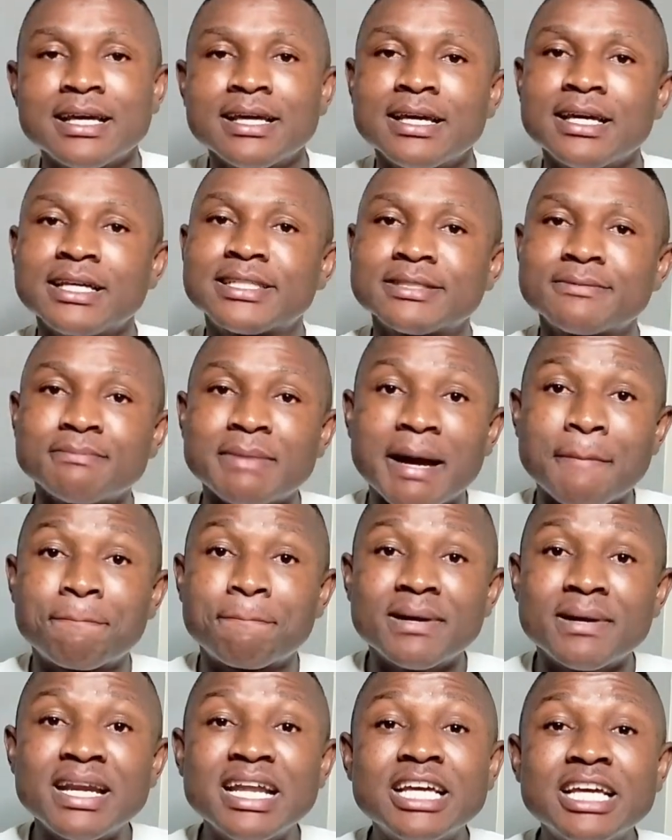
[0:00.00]
It is my
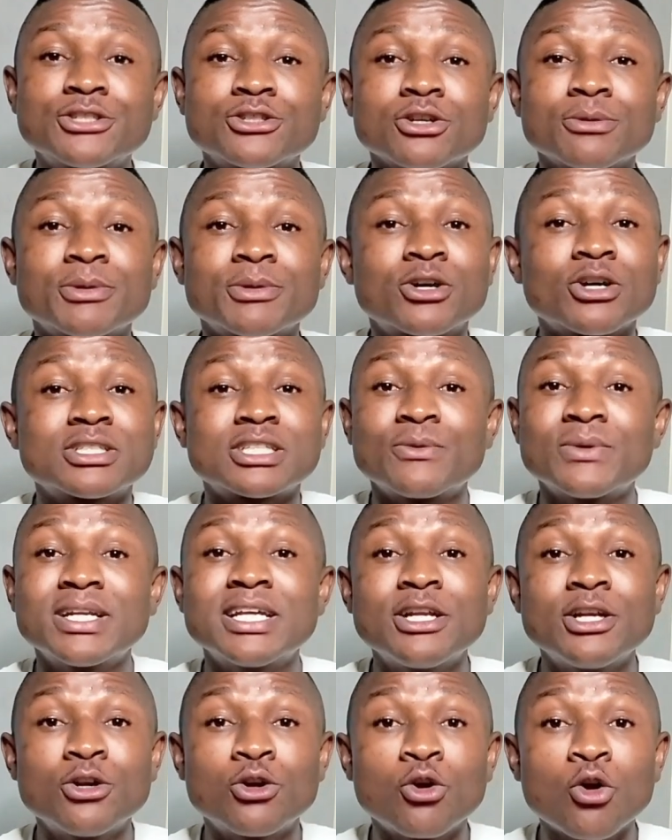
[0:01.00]
pleasure, because I
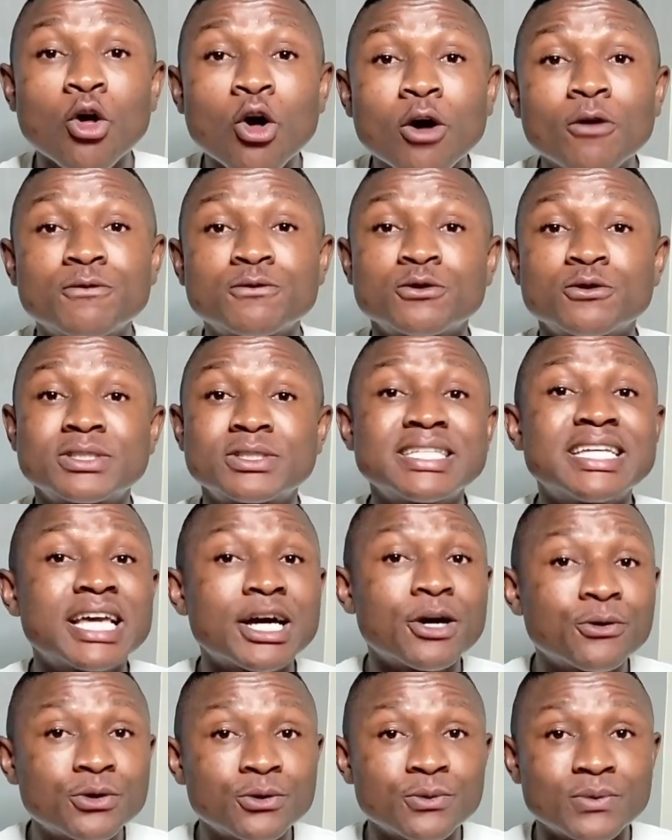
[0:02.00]
really love to see
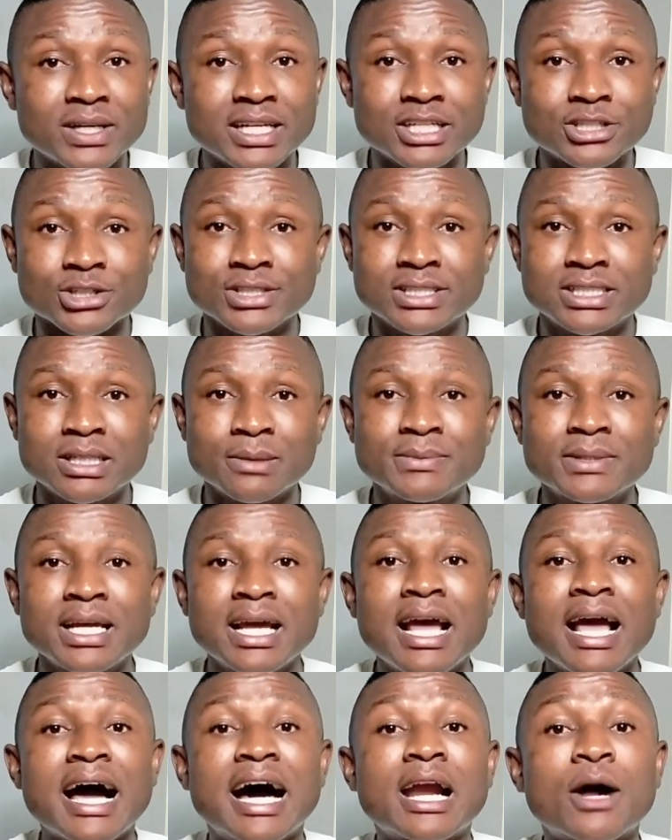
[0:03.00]
healthy relationships,
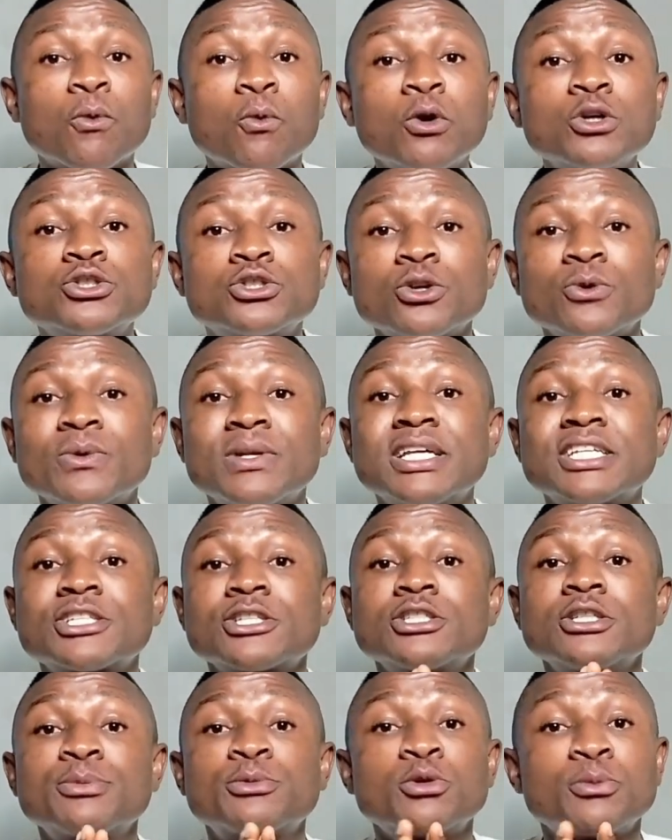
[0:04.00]
and I want your
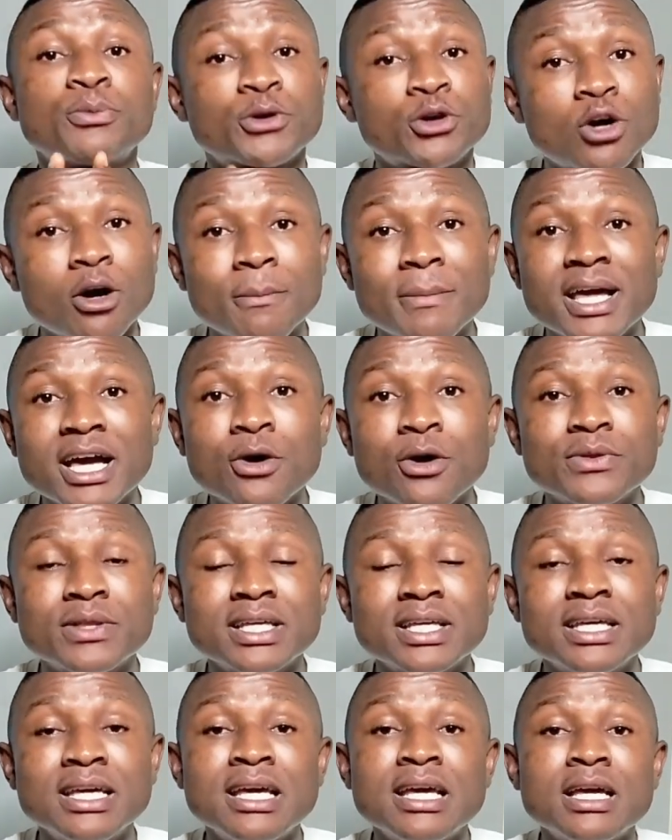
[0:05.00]
relationship to become
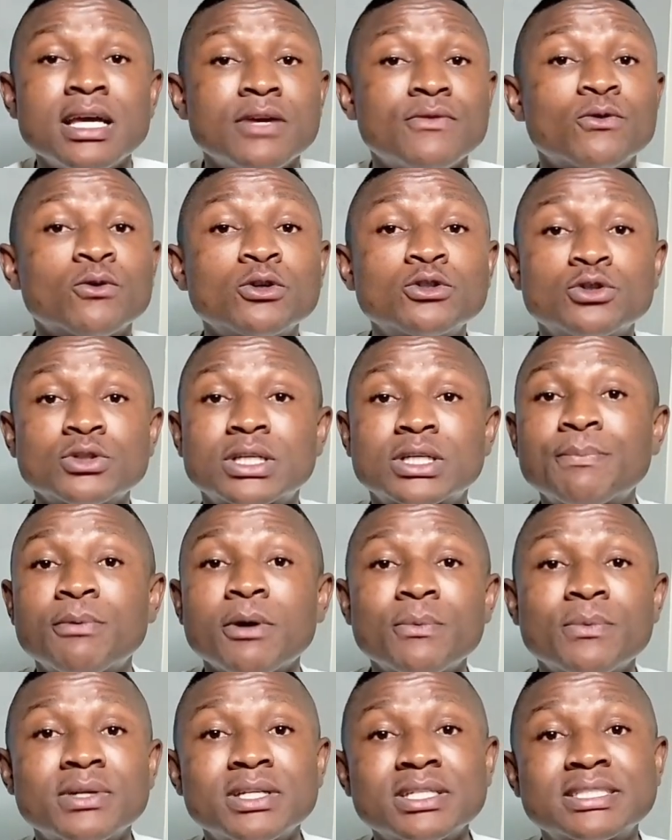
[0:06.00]
healthy. If you want to keep
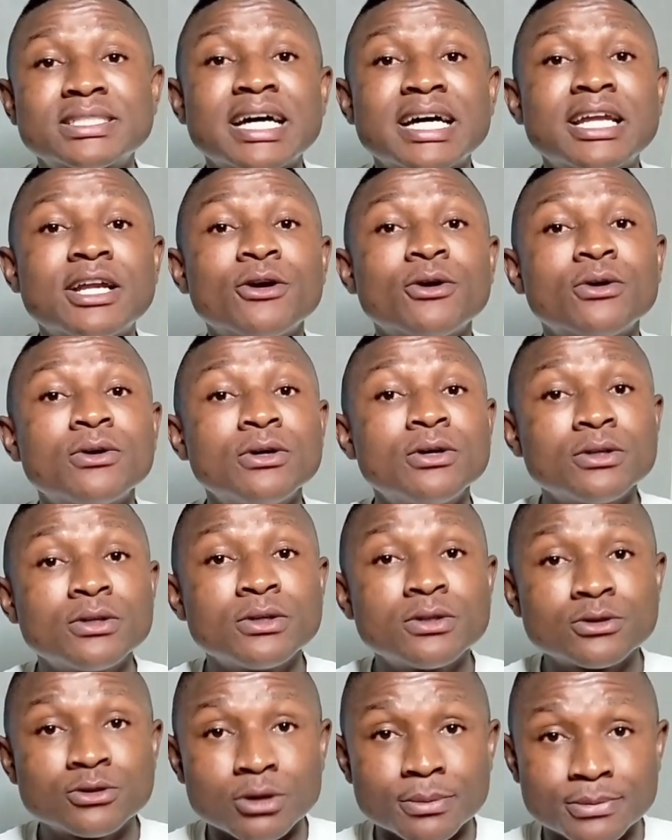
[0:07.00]
up with this channel,
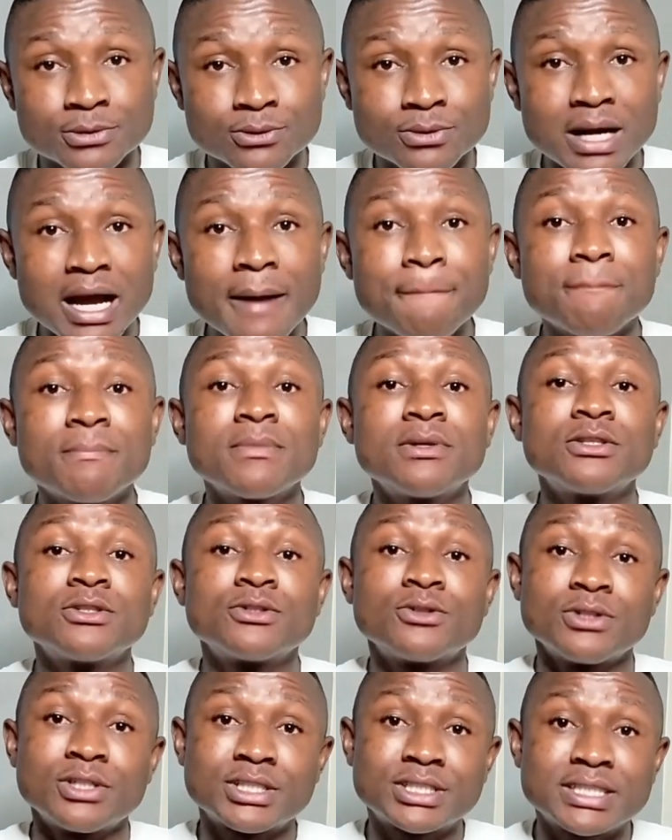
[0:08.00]
subscribe
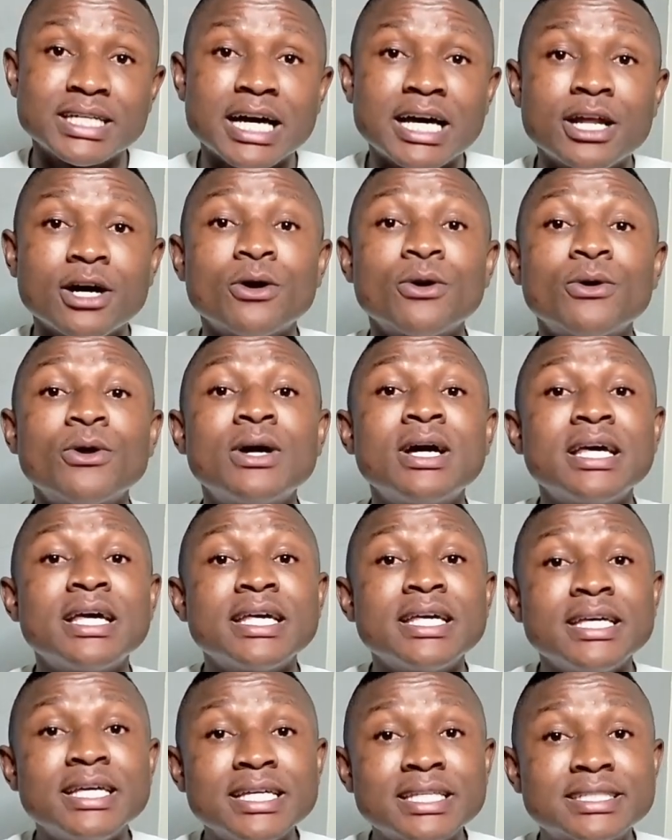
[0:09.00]
to this channel.
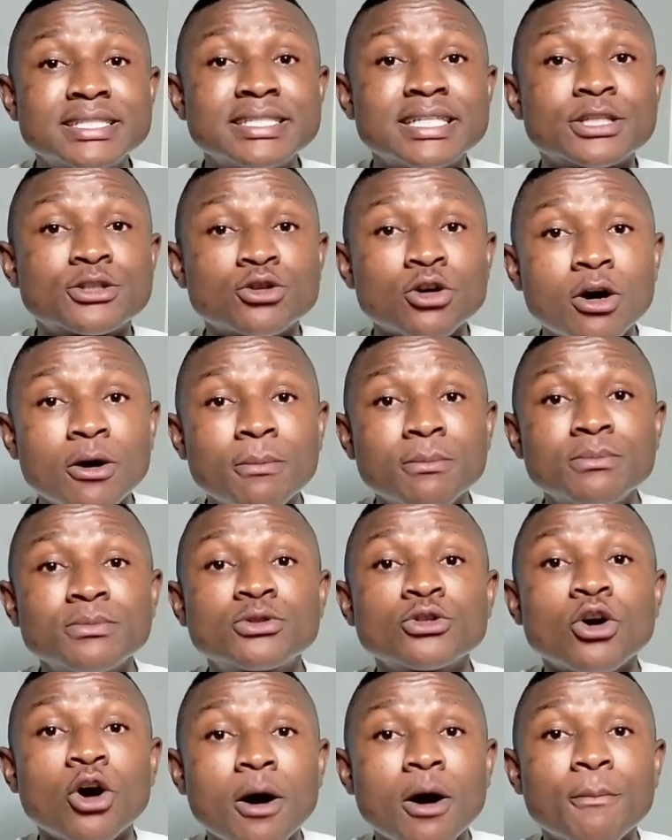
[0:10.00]
Hit the
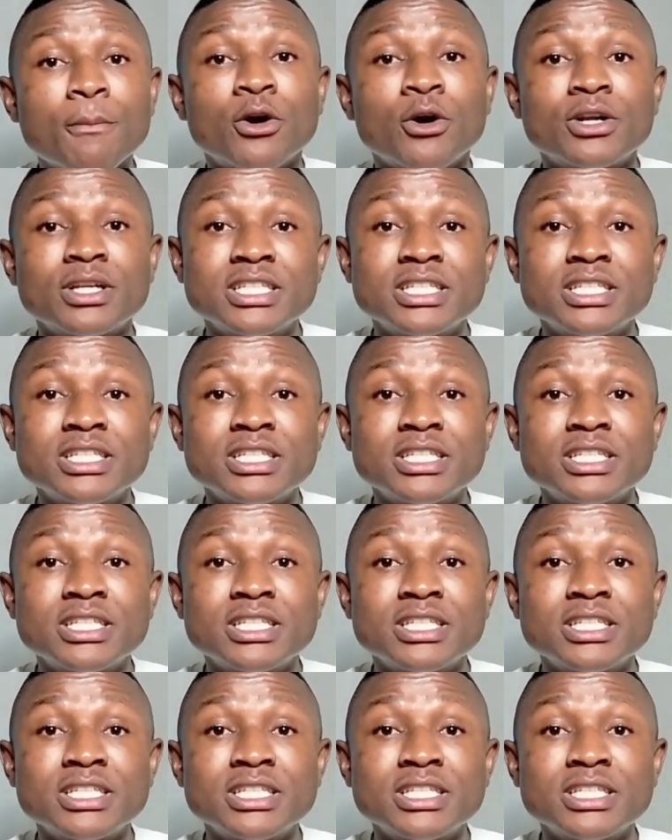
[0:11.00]
thumbs up on this